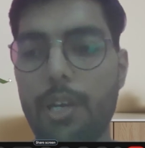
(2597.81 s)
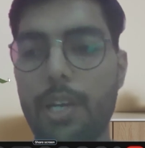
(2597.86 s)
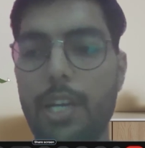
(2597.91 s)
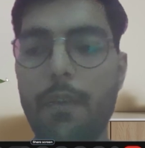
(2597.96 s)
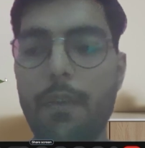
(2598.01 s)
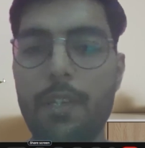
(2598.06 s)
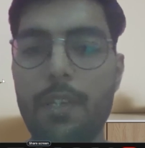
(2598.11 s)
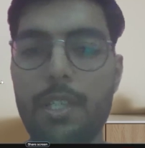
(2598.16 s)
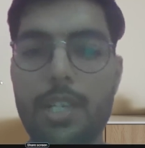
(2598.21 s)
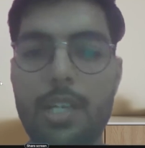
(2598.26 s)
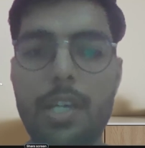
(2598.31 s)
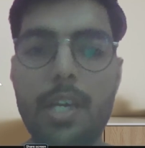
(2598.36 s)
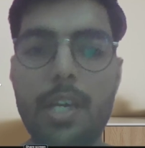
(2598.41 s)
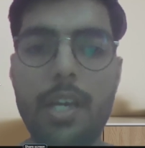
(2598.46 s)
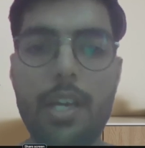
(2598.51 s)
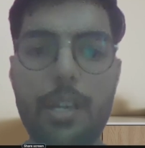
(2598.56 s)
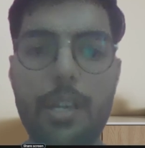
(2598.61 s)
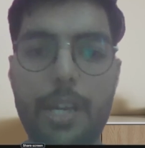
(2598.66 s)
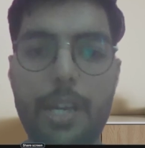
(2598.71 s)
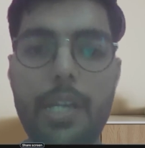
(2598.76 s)
You can leverage the
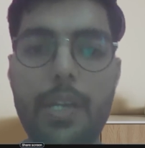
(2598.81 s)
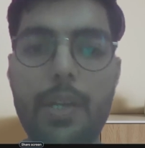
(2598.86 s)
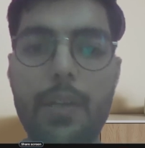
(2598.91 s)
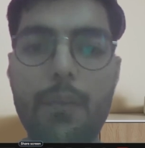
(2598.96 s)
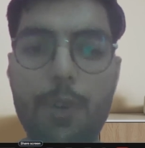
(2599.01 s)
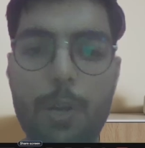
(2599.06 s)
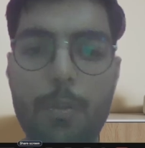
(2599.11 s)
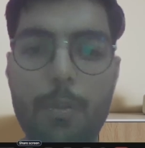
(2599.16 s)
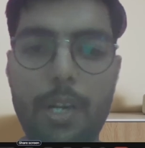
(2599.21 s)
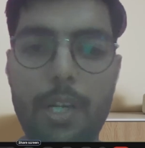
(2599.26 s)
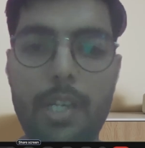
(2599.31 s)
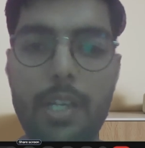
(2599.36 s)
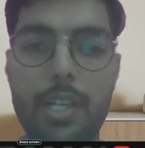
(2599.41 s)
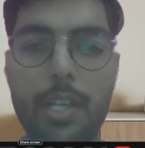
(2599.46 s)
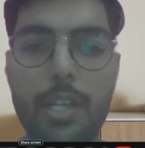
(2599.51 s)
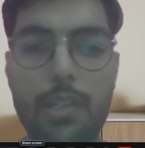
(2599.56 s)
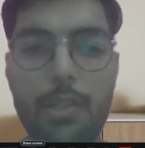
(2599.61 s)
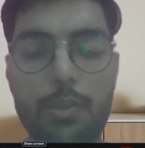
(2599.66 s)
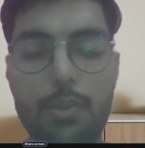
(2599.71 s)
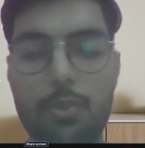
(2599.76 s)
git diff
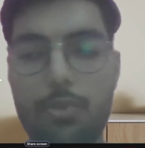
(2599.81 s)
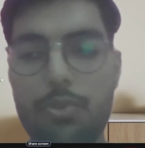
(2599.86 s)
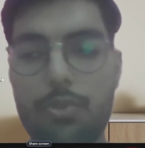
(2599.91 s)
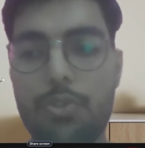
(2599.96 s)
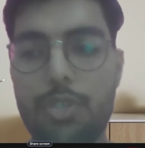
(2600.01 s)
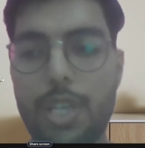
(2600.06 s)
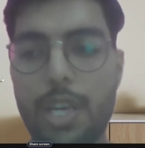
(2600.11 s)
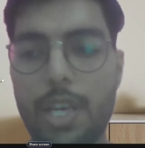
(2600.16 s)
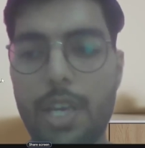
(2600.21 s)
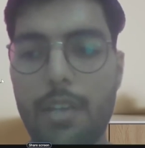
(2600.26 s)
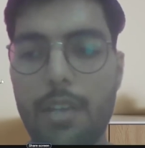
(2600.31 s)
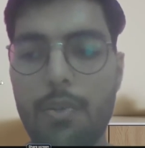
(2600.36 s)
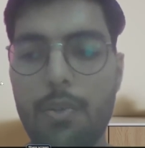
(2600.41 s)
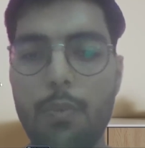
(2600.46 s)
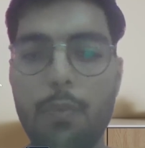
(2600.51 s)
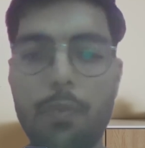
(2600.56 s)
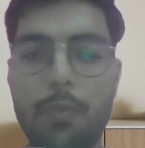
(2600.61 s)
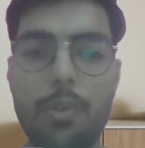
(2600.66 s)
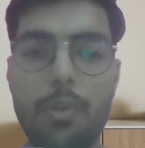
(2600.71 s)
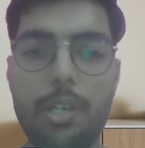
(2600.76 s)
command to
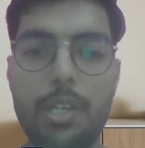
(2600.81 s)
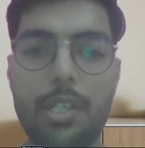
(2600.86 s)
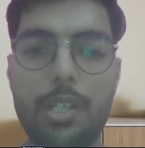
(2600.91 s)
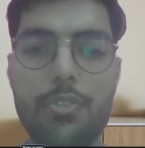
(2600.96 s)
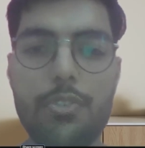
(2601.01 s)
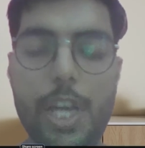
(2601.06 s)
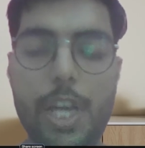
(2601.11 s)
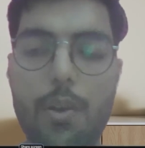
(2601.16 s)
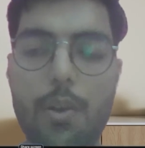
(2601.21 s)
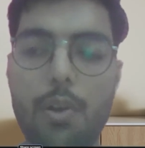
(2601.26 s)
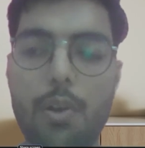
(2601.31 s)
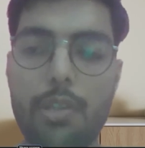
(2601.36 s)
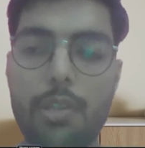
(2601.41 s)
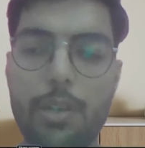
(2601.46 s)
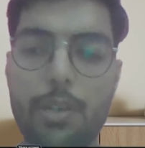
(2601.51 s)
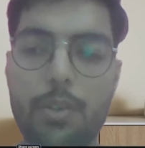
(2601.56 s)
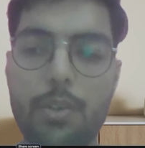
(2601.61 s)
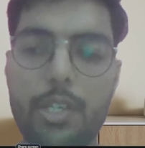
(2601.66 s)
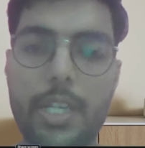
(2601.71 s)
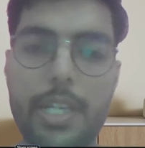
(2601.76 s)
check
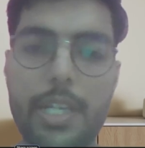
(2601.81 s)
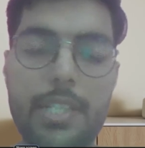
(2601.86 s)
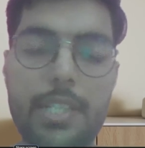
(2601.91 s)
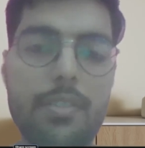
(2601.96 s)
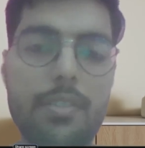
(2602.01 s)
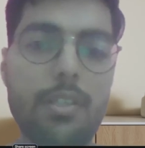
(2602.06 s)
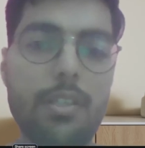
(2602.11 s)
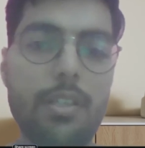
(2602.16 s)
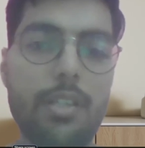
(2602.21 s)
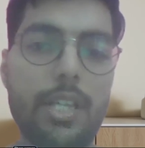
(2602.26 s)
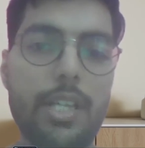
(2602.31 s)
on the code that is